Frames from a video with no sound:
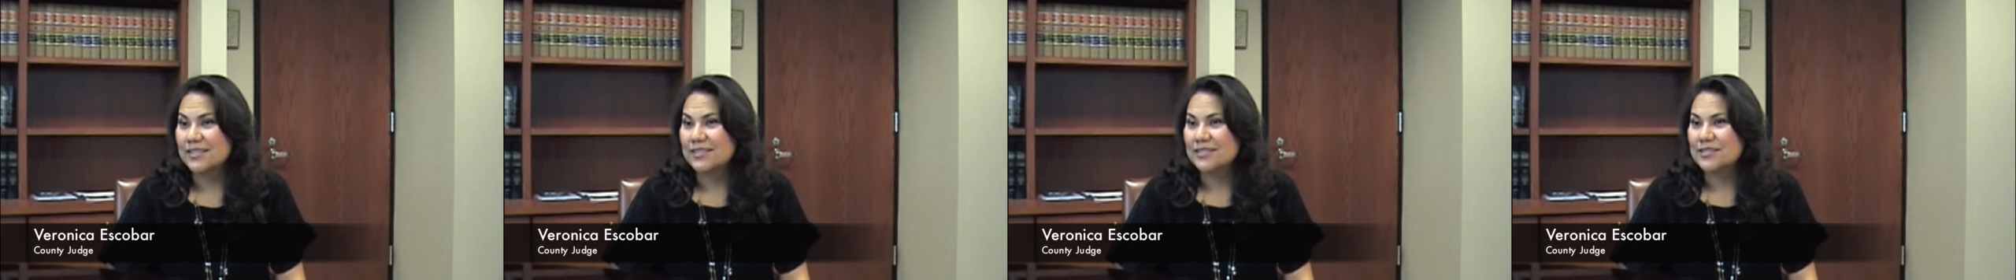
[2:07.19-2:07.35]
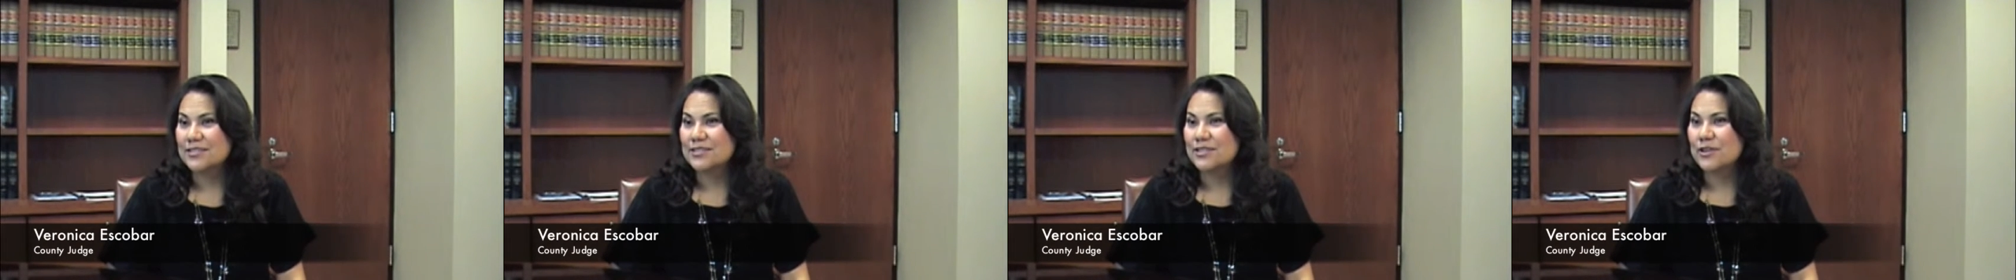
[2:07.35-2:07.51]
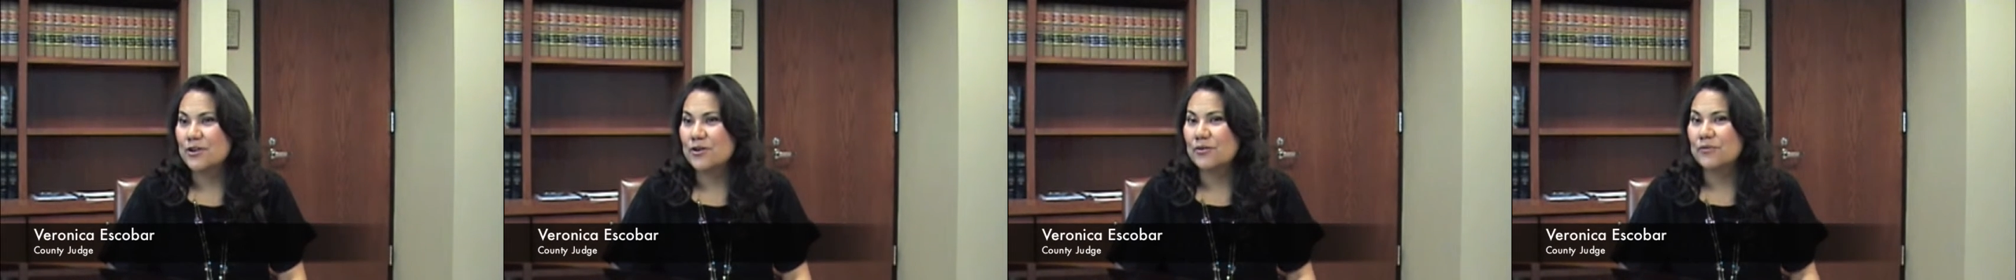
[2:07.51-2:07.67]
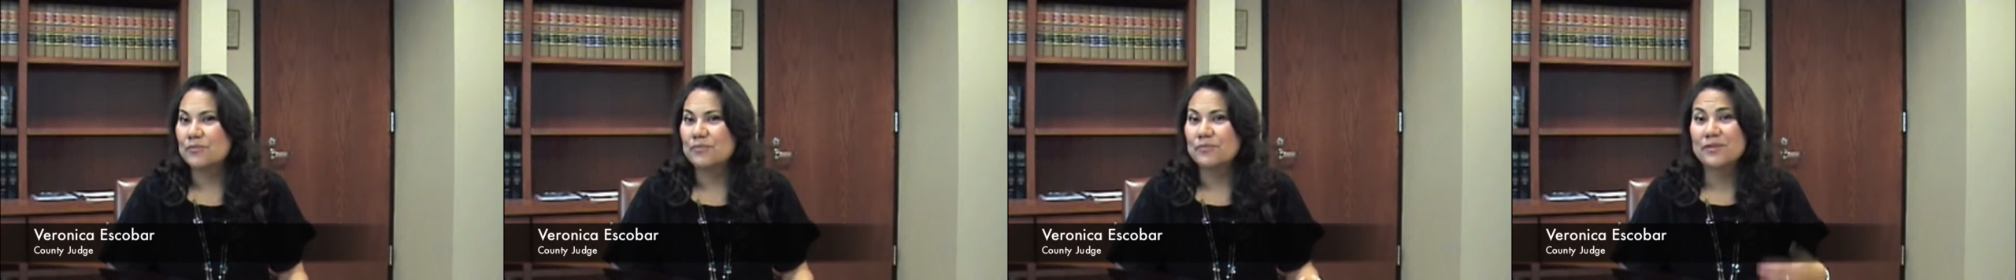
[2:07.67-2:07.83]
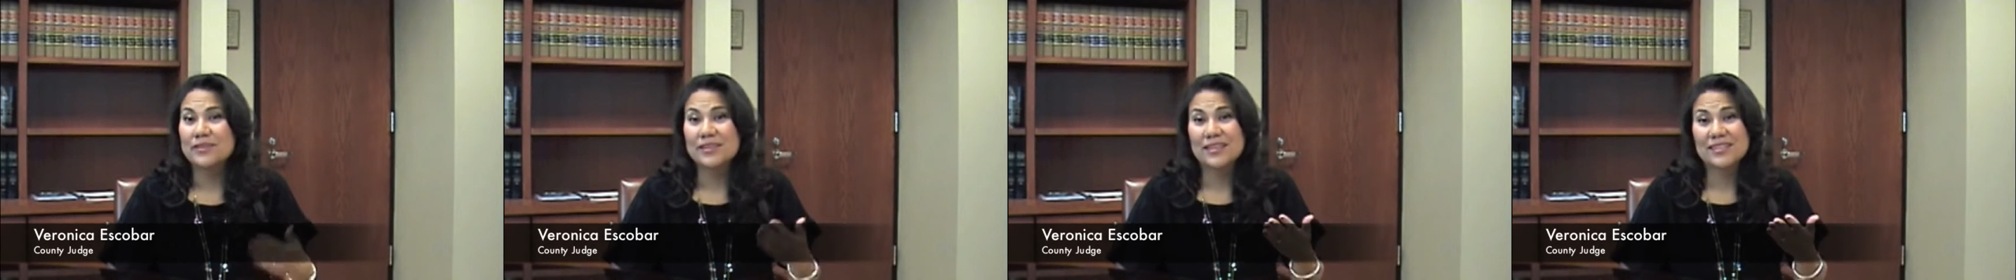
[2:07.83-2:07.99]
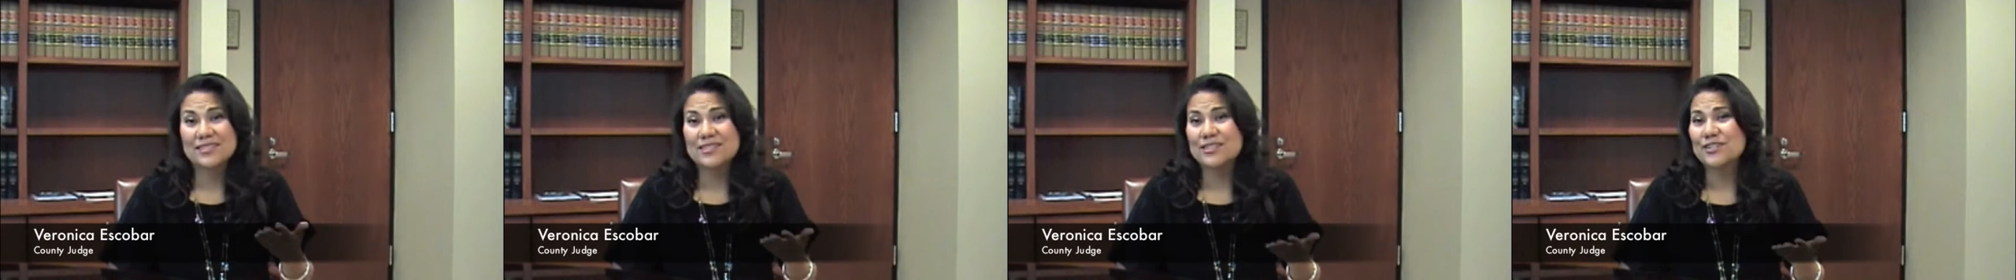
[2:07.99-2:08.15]
And so
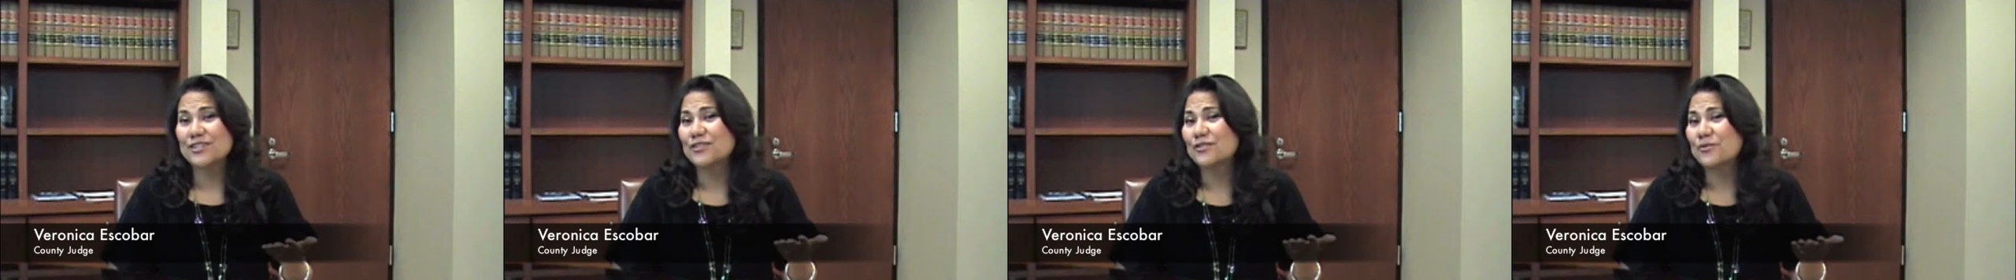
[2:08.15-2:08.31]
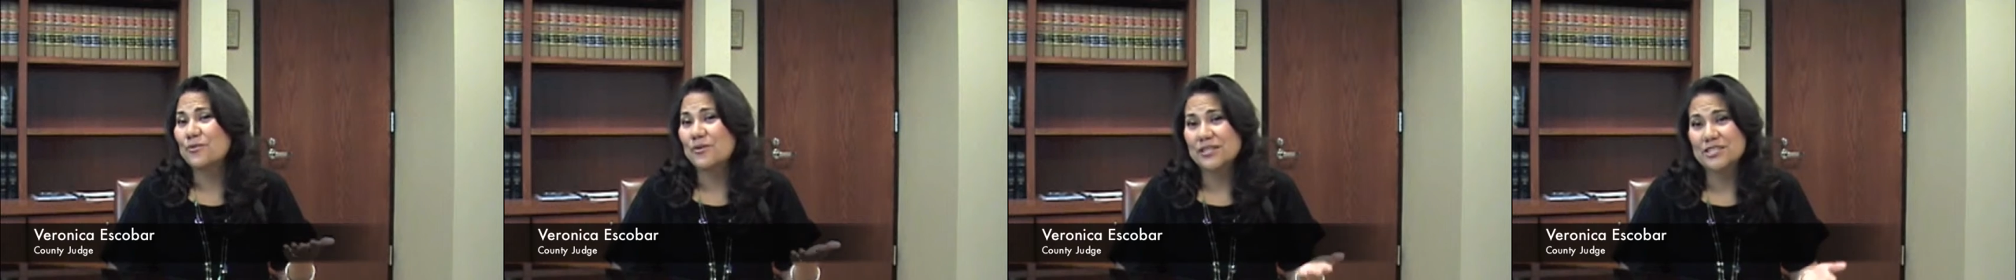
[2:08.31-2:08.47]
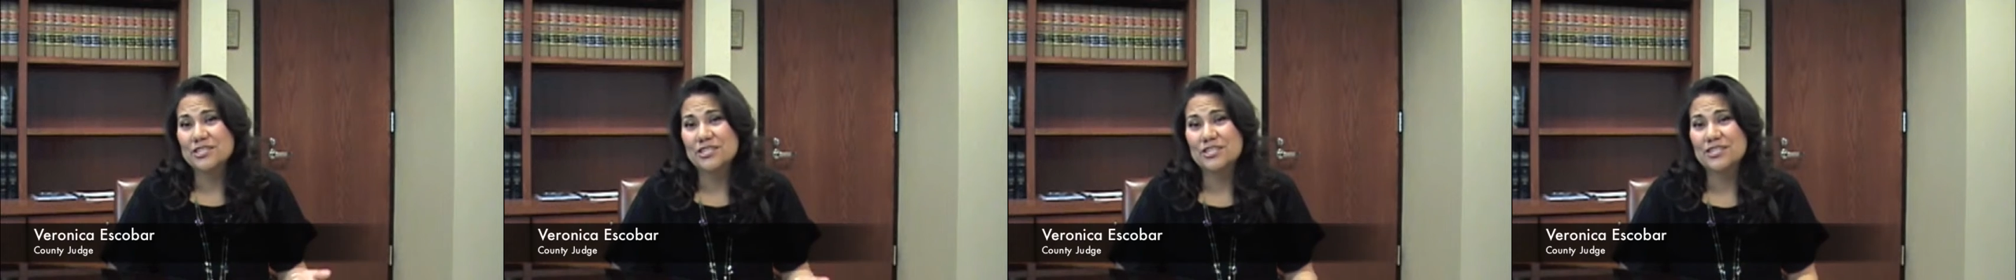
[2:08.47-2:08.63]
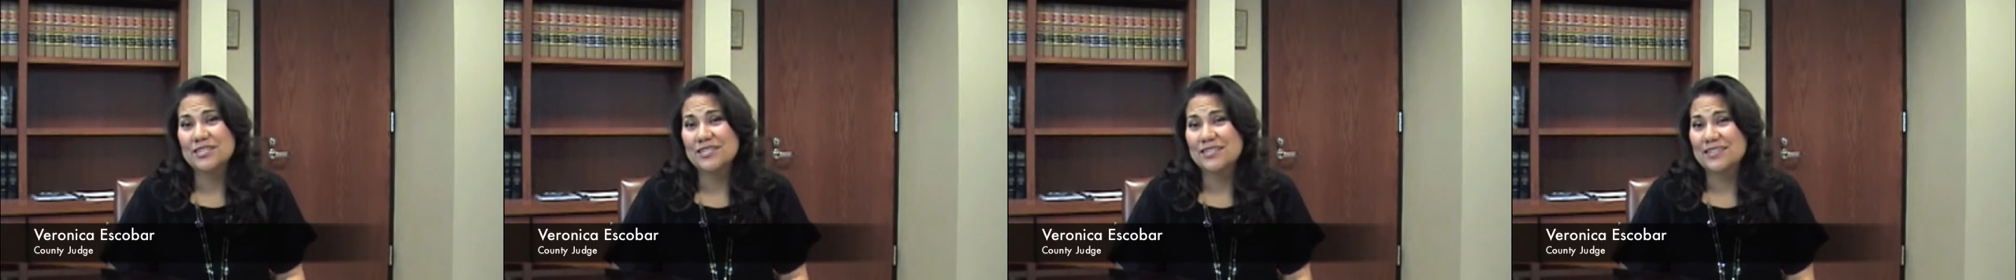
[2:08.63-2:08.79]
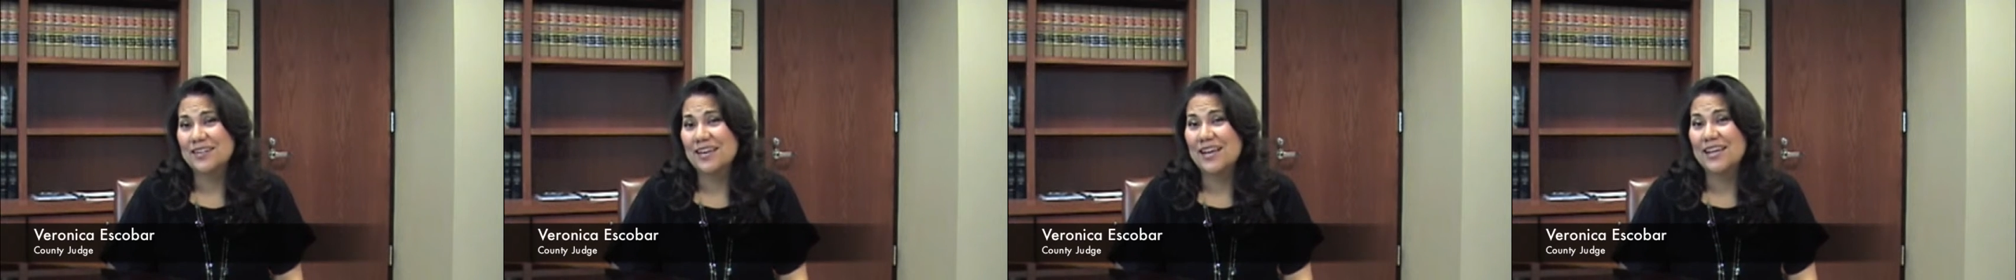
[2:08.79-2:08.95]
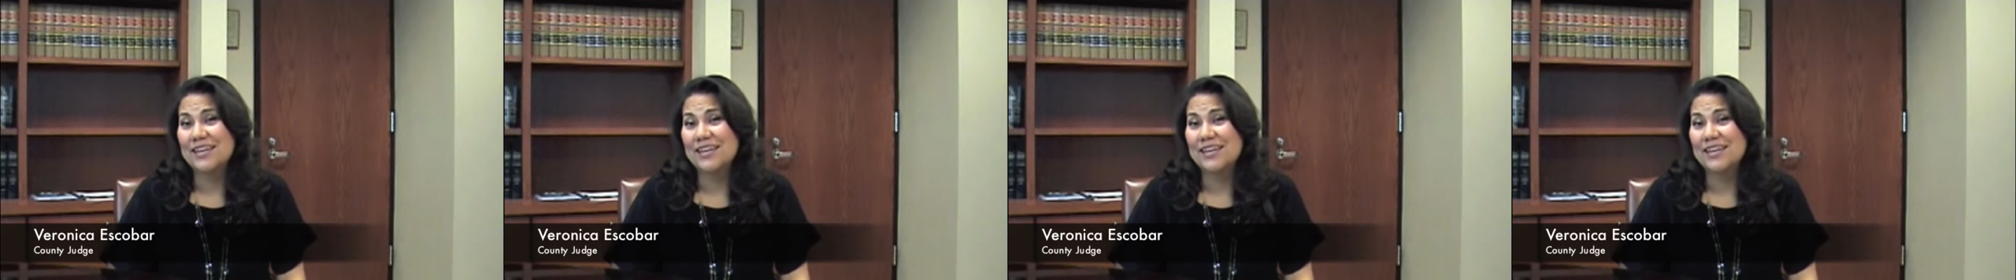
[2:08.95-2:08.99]
that's a good question.